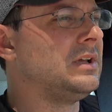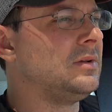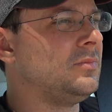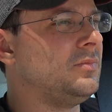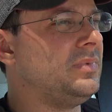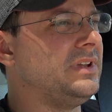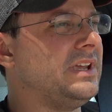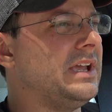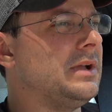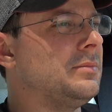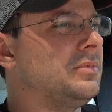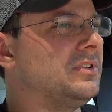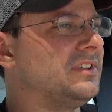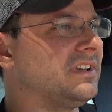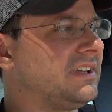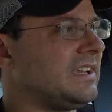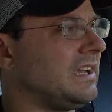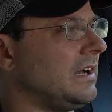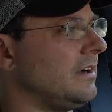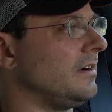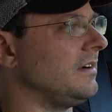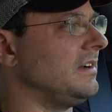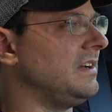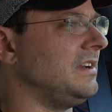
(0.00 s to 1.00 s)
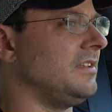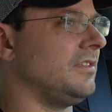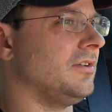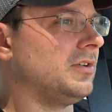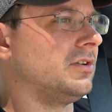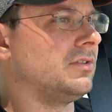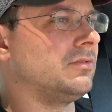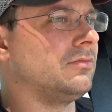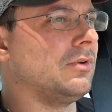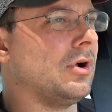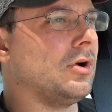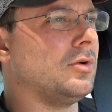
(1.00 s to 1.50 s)
be able to carry either
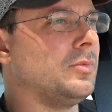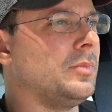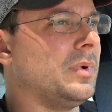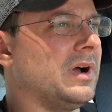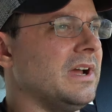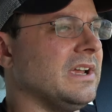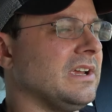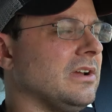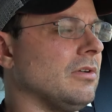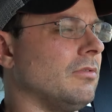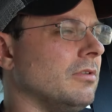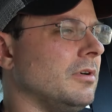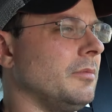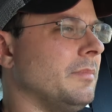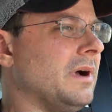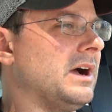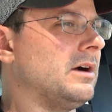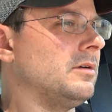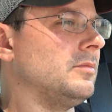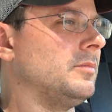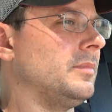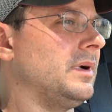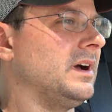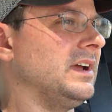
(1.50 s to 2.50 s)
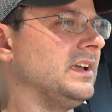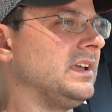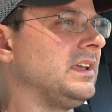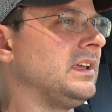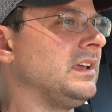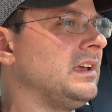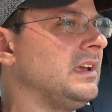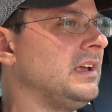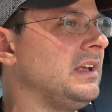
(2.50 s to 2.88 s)
a road bike or a mountain bike.